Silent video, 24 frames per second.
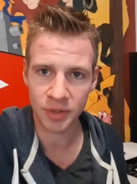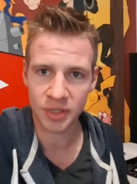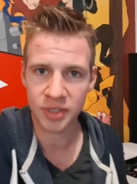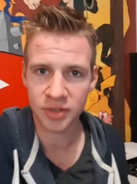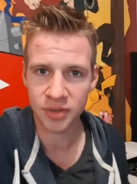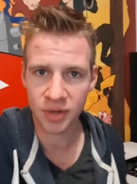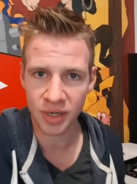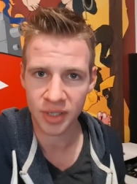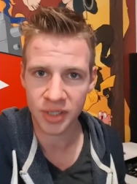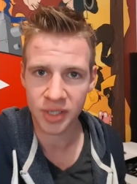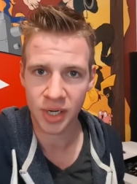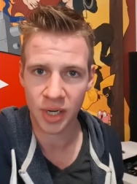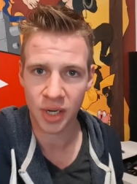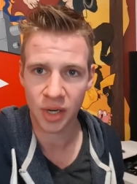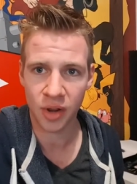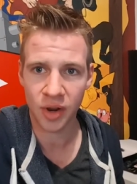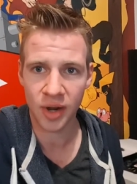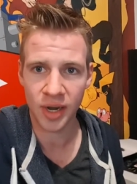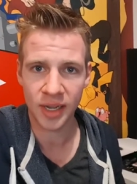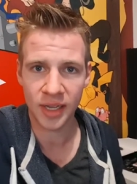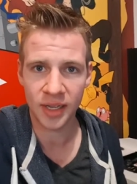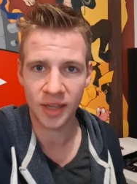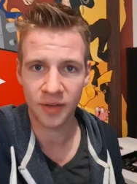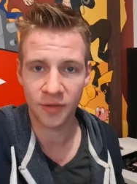with structured
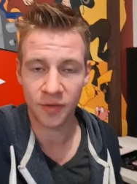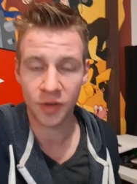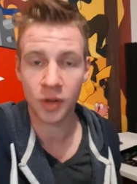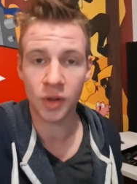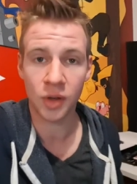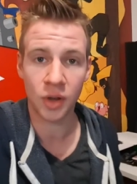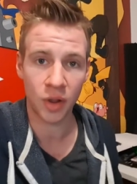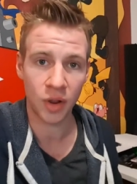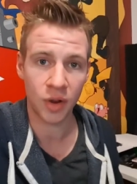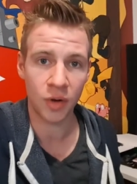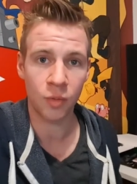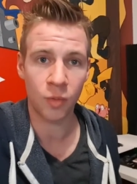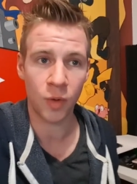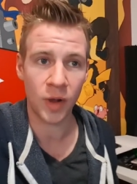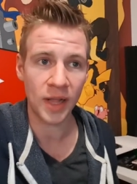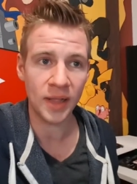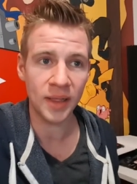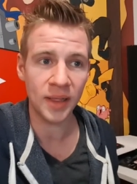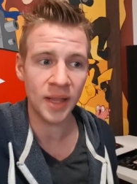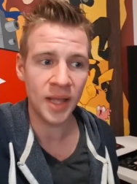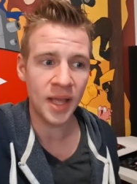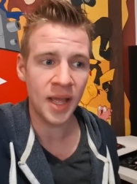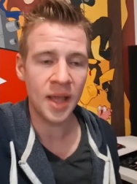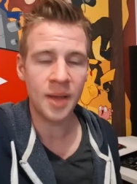learning, if you learn
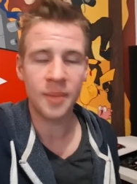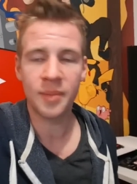well.